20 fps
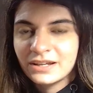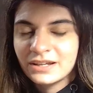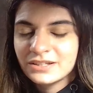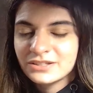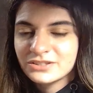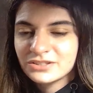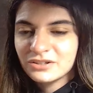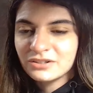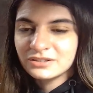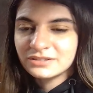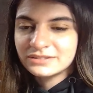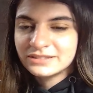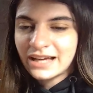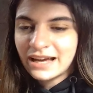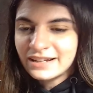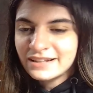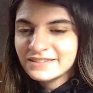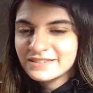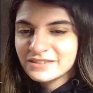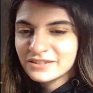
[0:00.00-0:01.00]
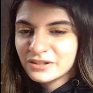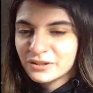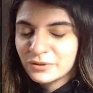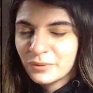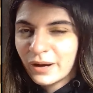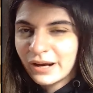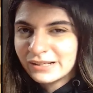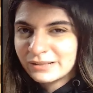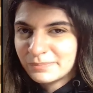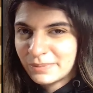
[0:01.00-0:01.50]
So that is
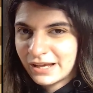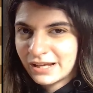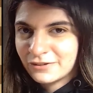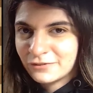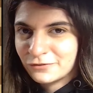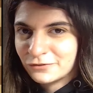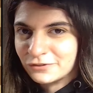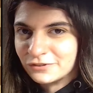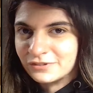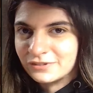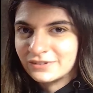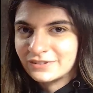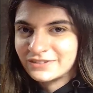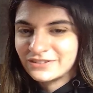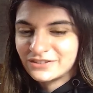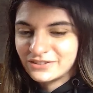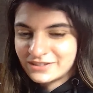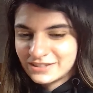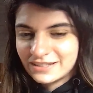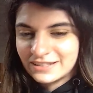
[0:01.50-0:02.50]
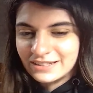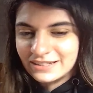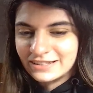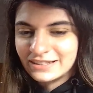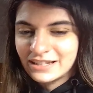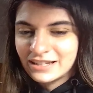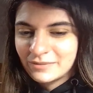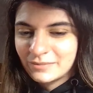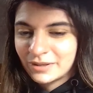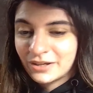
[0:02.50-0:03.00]
quite painful to see,
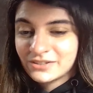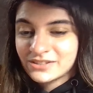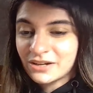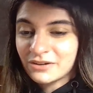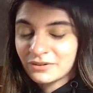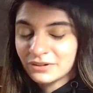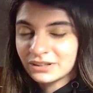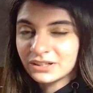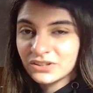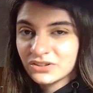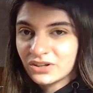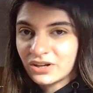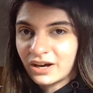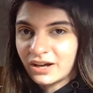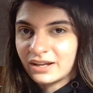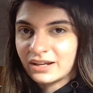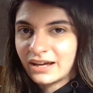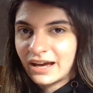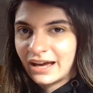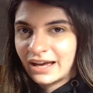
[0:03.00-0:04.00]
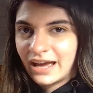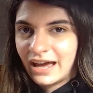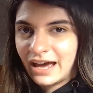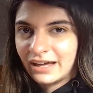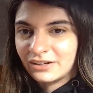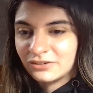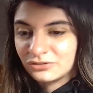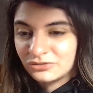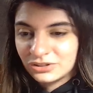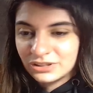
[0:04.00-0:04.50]
because I really thought I had
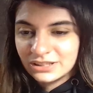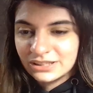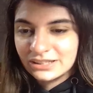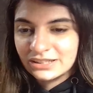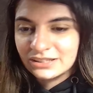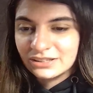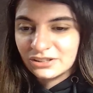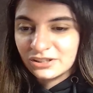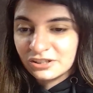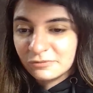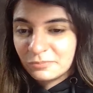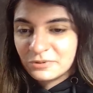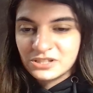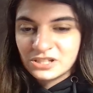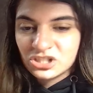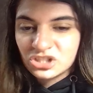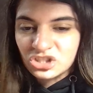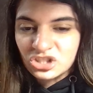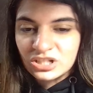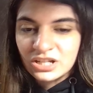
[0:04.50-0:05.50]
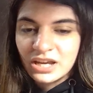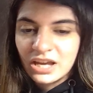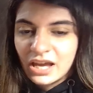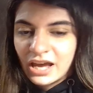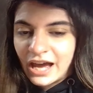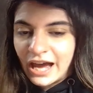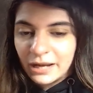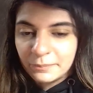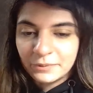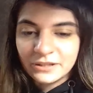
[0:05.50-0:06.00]
a really good position.
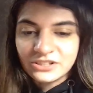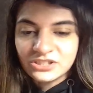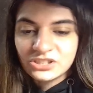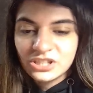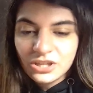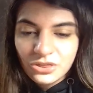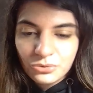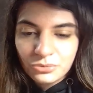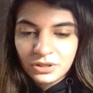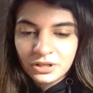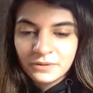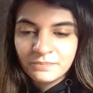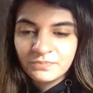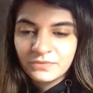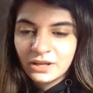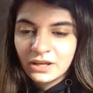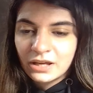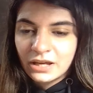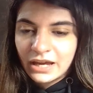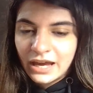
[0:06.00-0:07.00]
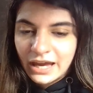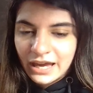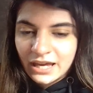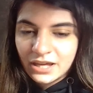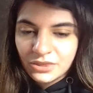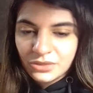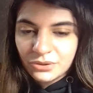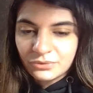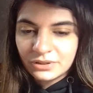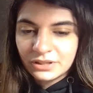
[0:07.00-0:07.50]
I played c3,
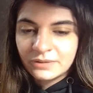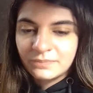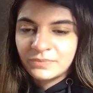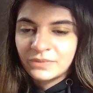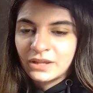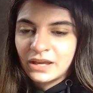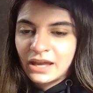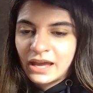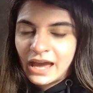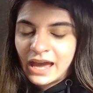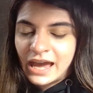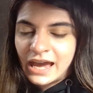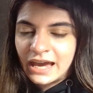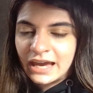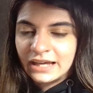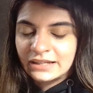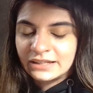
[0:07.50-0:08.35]
a3, and